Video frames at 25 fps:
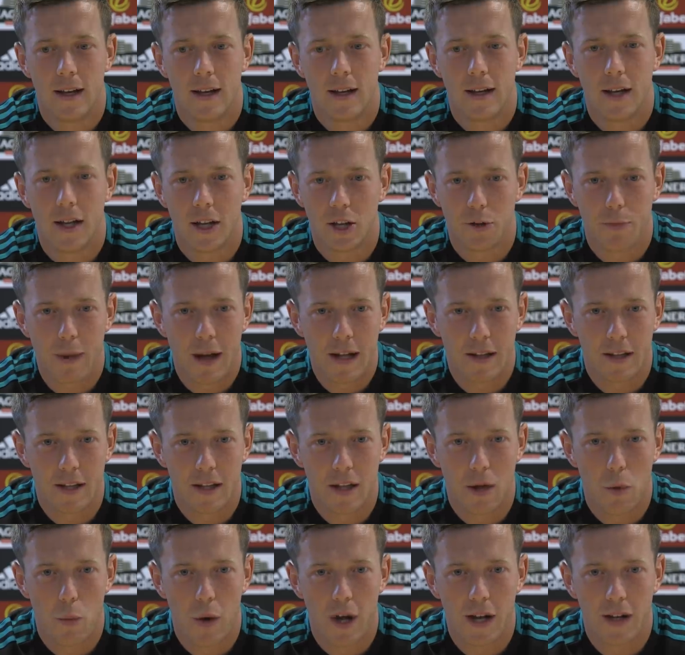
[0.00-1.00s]
you're
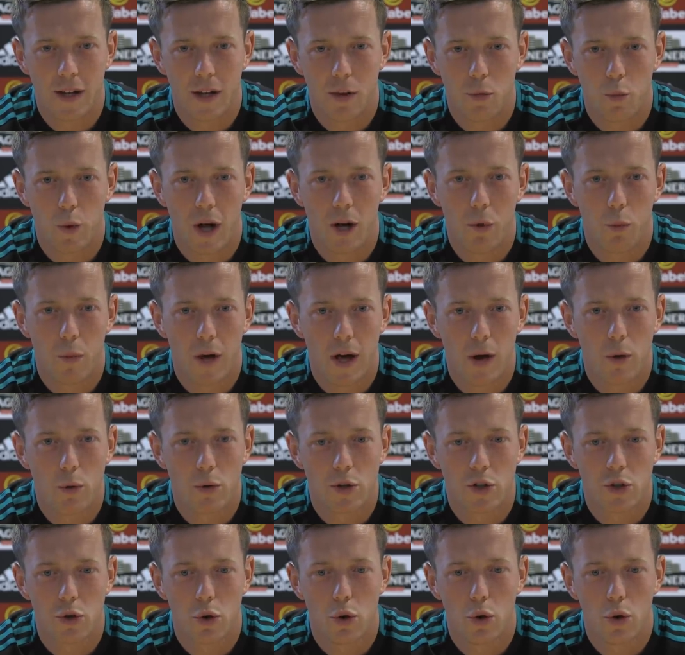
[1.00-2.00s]
expected to win and win
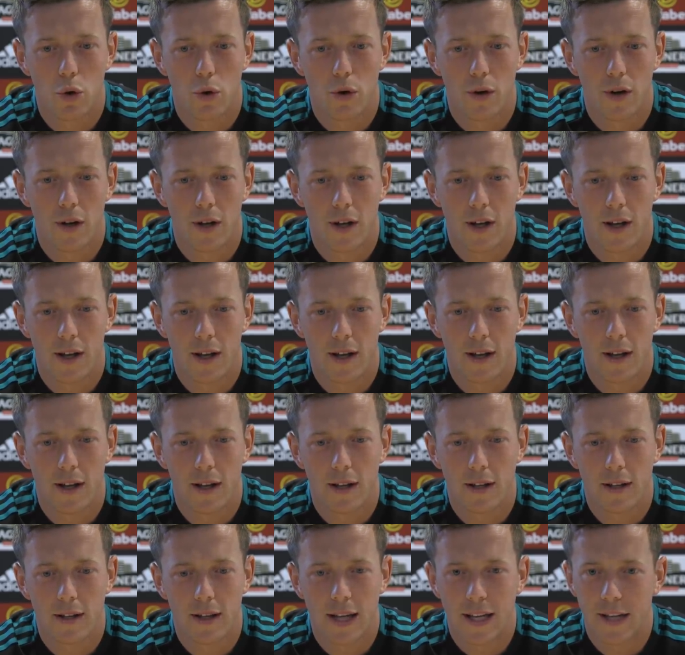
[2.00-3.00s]
well. So,
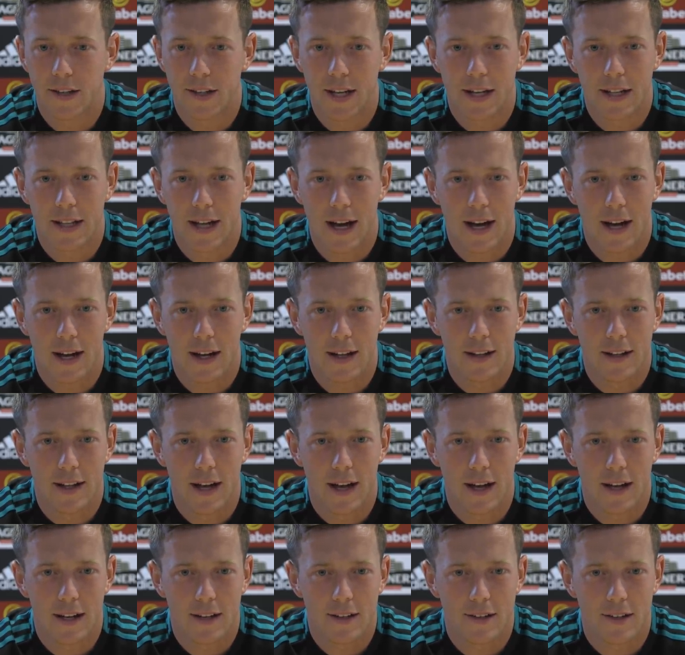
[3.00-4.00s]
like you said,
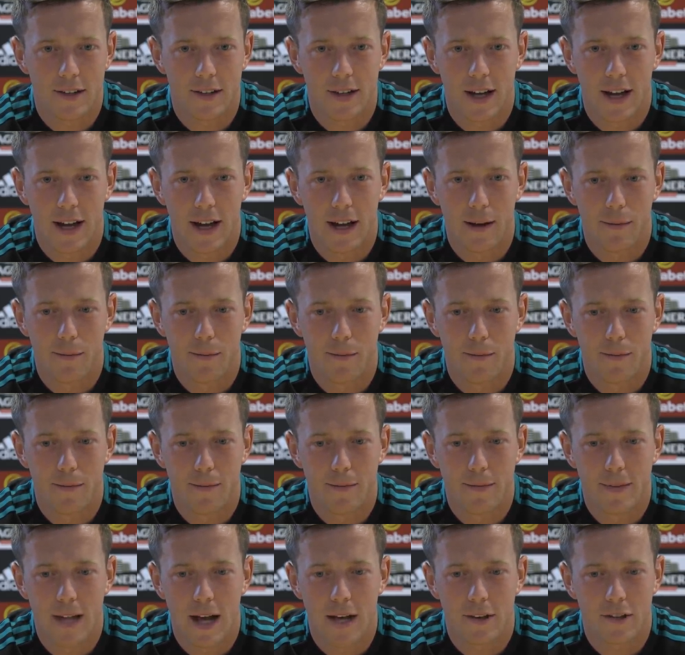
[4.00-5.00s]
that's
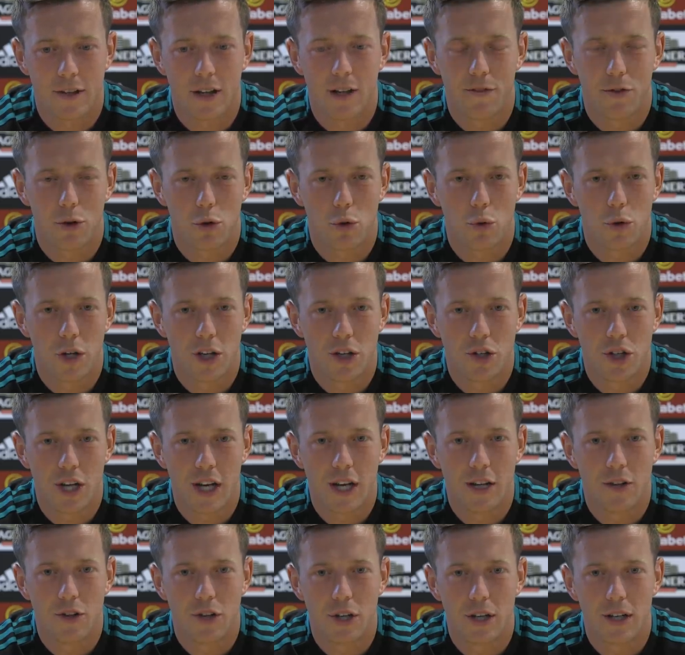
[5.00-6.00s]
never going to
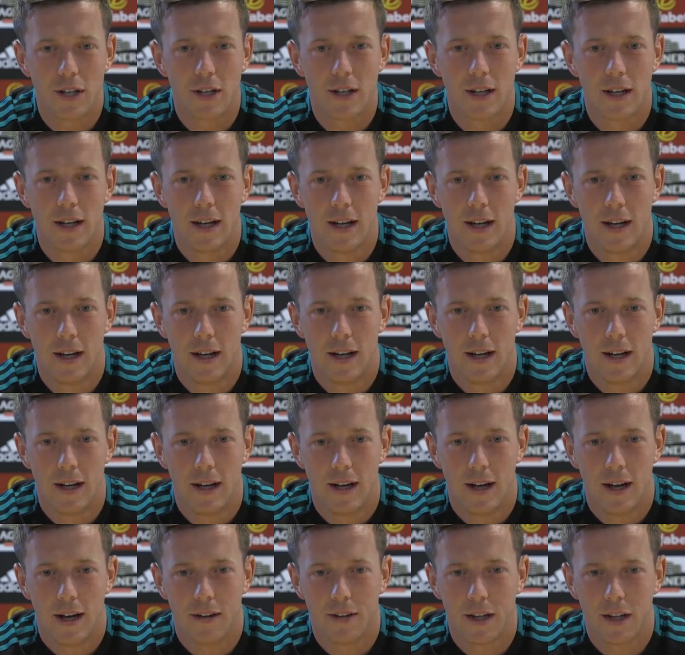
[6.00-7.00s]
change. And
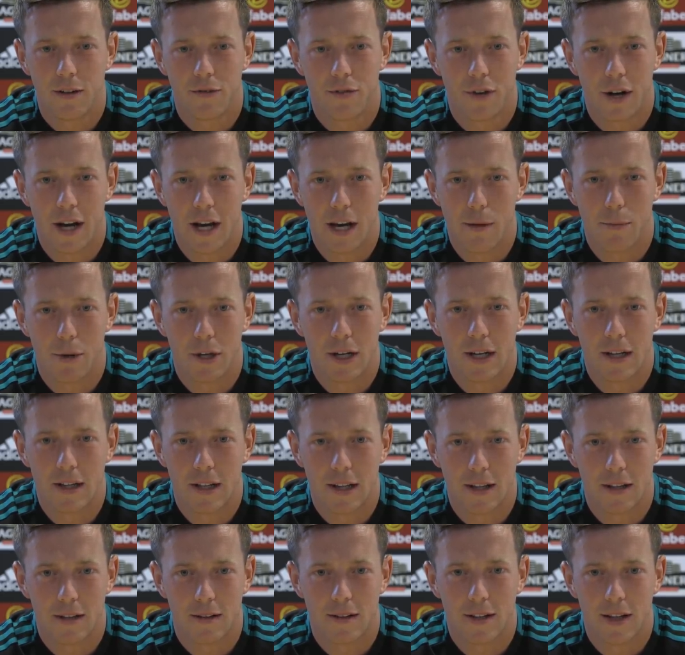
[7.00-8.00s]
I think for anybody
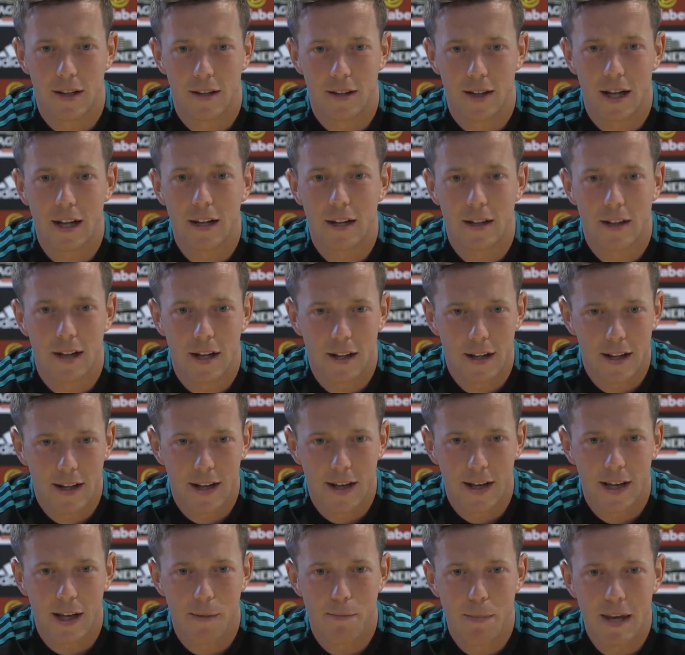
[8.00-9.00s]
to think that
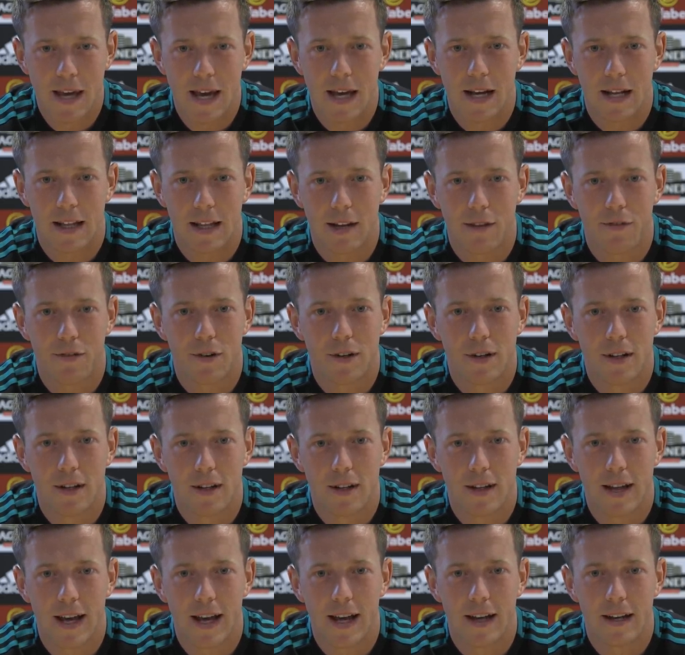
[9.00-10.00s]
it can be any
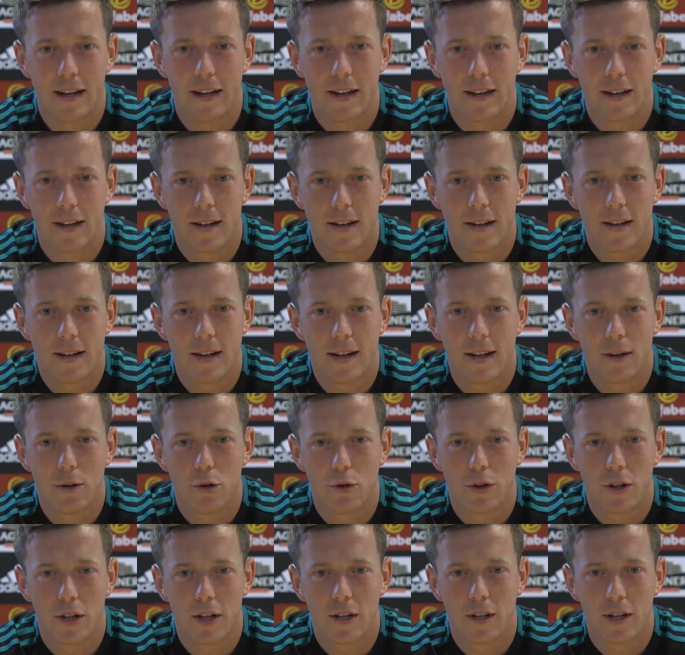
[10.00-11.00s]
different, then, you
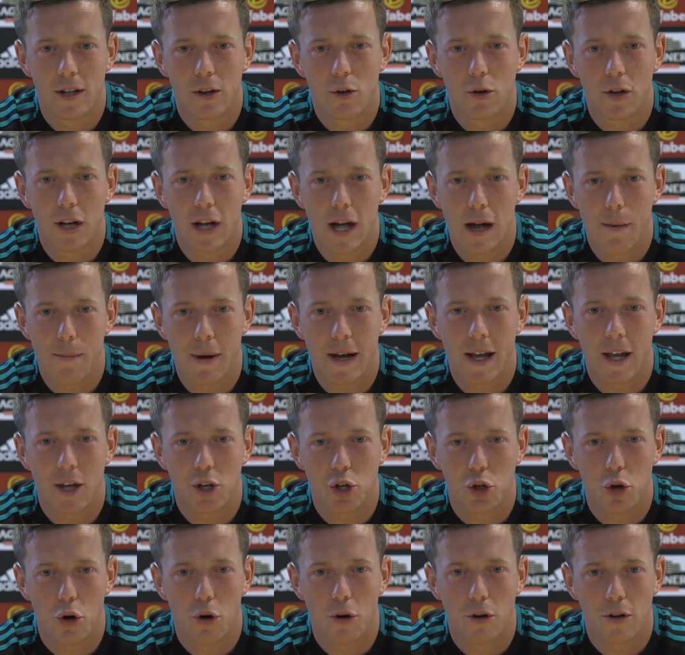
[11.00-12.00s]
know, that they're going to get a bit of
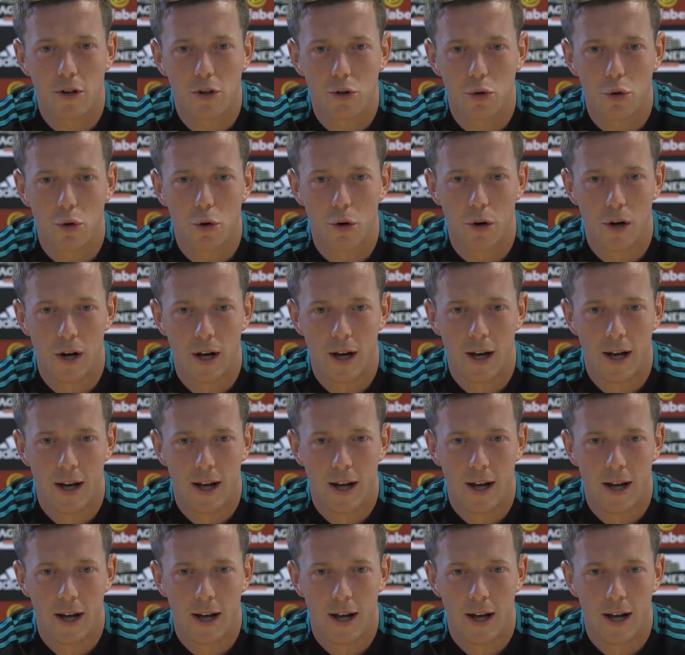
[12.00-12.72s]
a shock. So,